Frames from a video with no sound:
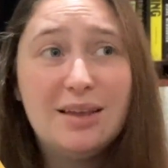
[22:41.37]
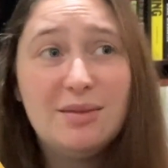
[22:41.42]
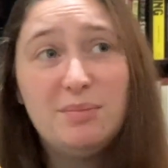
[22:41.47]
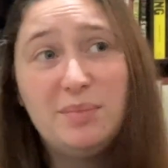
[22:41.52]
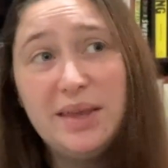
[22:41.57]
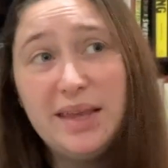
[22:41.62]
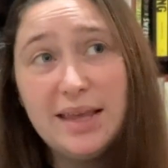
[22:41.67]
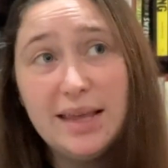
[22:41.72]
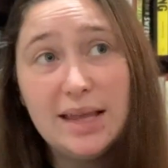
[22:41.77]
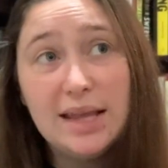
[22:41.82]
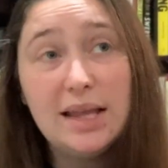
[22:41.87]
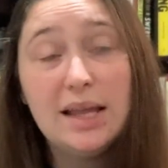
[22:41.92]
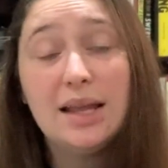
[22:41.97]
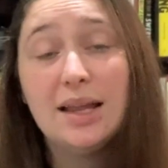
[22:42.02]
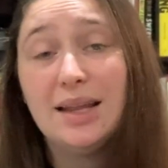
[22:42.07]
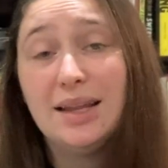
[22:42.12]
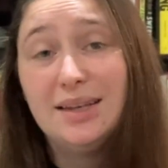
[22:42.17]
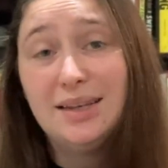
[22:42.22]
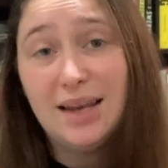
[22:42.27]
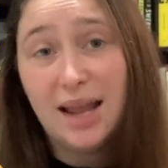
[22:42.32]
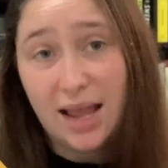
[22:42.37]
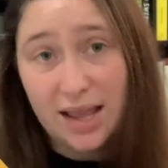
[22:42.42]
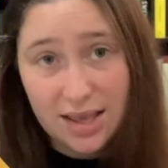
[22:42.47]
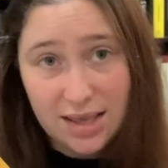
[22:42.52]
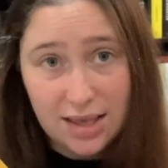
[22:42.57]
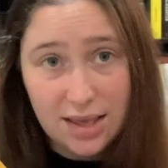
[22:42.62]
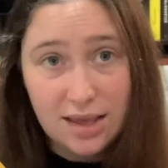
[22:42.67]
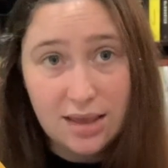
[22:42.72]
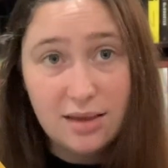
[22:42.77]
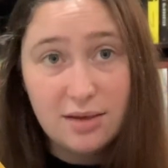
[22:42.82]
being
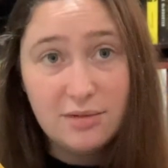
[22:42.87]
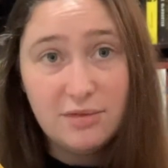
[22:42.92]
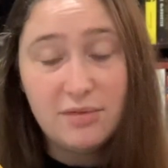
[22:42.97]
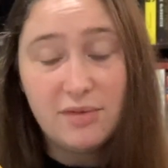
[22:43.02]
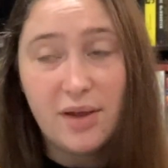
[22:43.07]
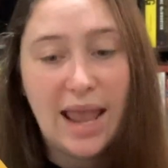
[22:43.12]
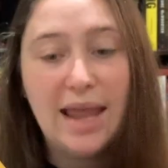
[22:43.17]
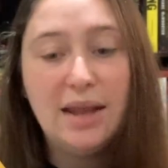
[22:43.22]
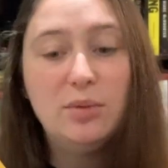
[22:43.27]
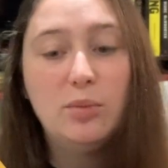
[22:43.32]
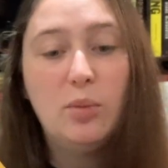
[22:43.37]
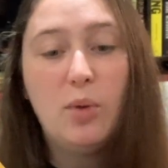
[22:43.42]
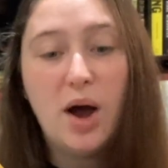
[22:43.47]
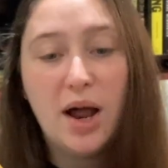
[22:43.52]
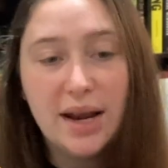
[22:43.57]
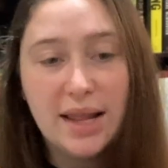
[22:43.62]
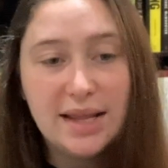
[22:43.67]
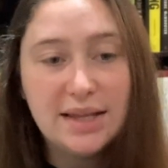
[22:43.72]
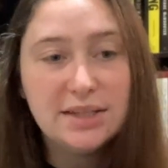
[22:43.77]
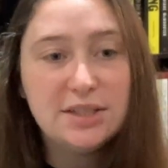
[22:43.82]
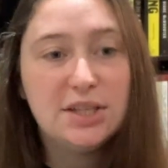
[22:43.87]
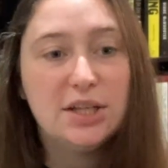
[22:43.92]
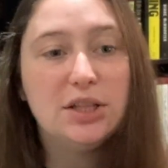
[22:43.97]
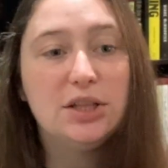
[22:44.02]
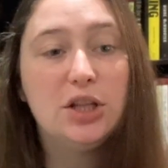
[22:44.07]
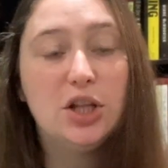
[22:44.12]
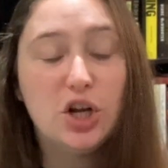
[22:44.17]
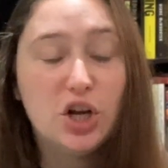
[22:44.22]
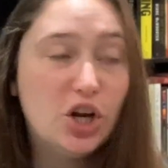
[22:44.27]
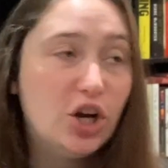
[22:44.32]
naive and wanting to
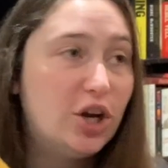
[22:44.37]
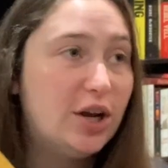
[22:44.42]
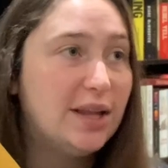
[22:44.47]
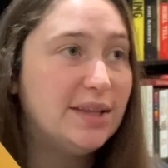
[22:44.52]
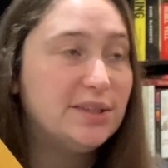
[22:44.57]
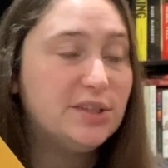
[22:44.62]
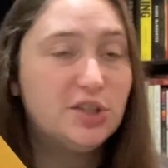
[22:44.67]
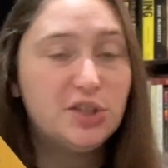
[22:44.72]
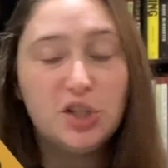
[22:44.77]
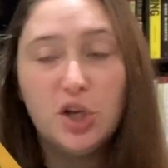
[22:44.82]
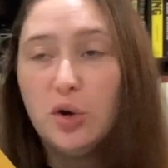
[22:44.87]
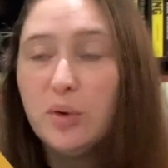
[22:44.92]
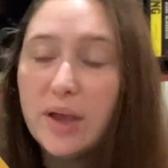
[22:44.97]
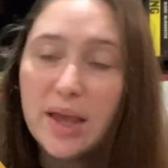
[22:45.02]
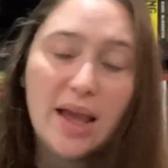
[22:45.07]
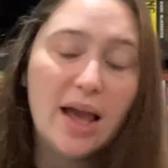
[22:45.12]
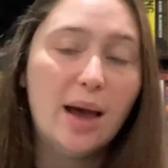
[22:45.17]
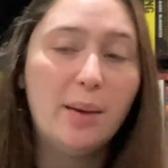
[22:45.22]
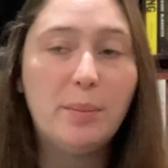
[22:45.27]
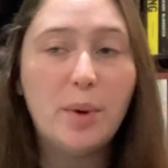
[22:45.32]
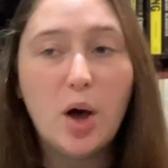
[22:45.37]
learn and soaking up